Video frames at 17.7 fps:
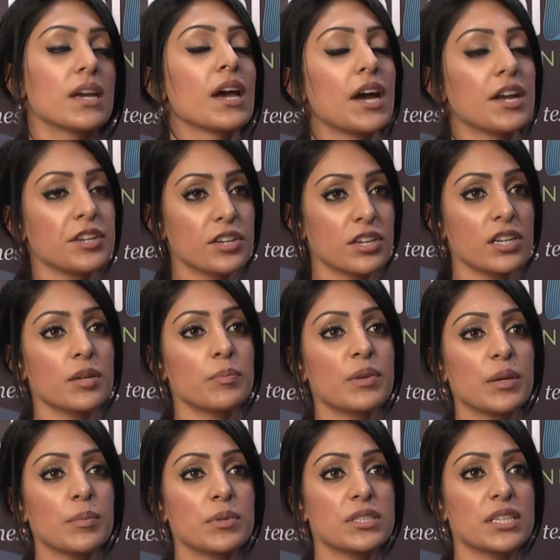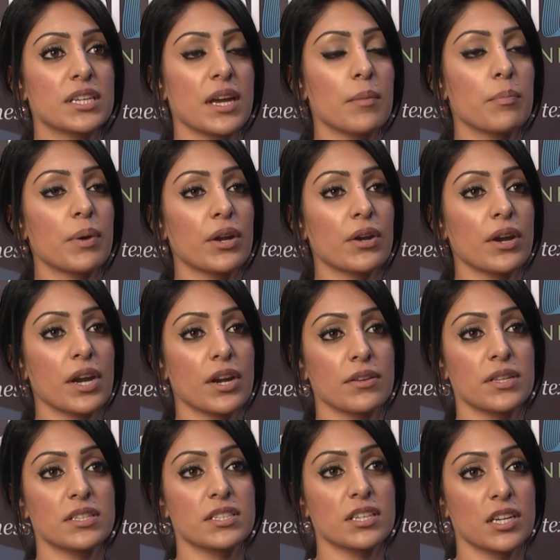and you're going to be able to get better hair
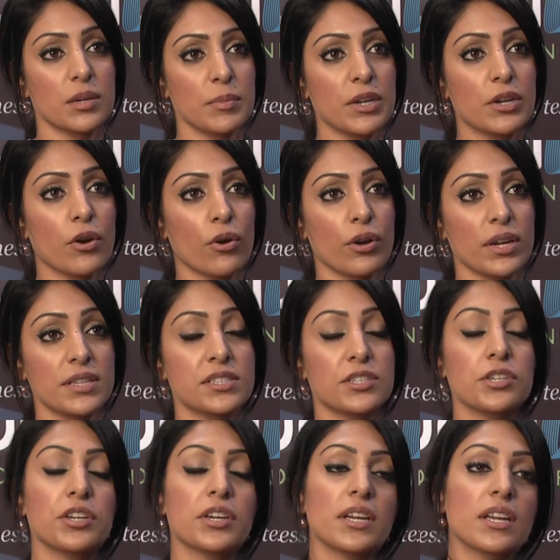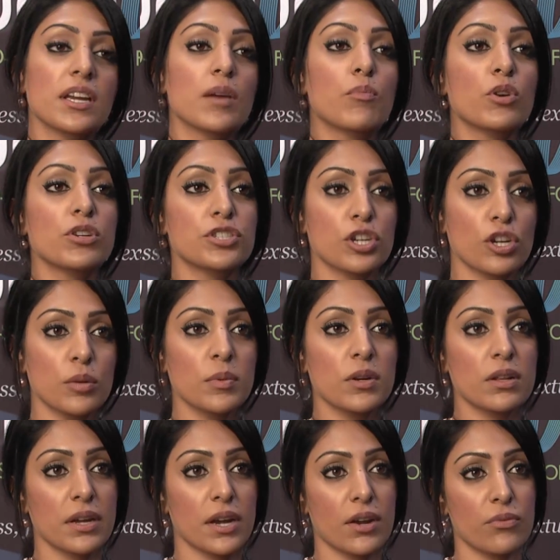that's going to be growing in. So you're going to get more
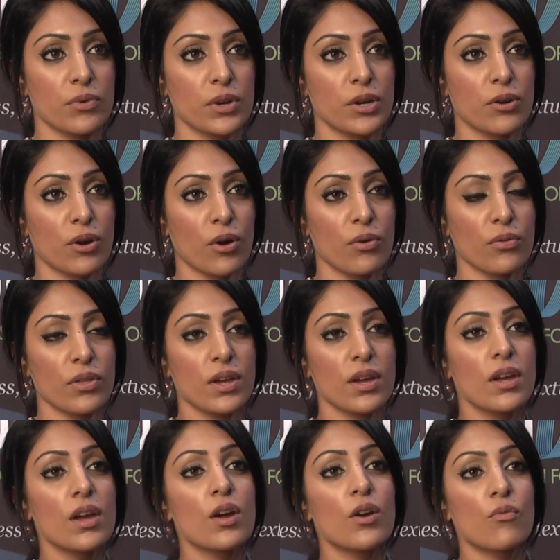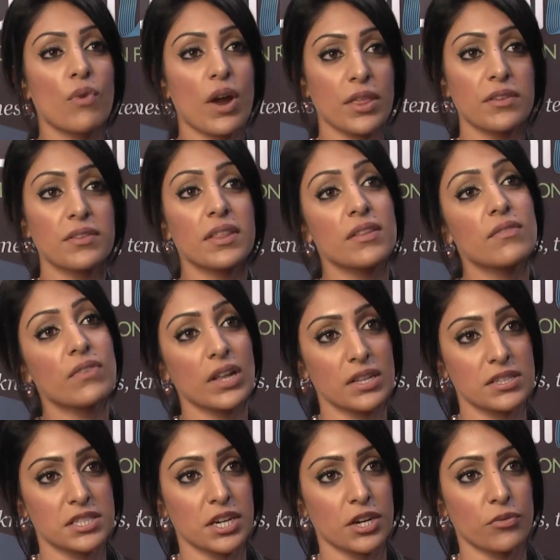terminal hair regrowth rather than the
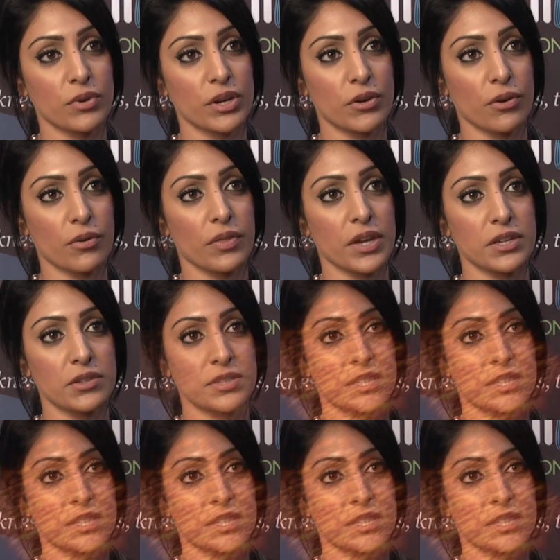vellus hair regrowth that you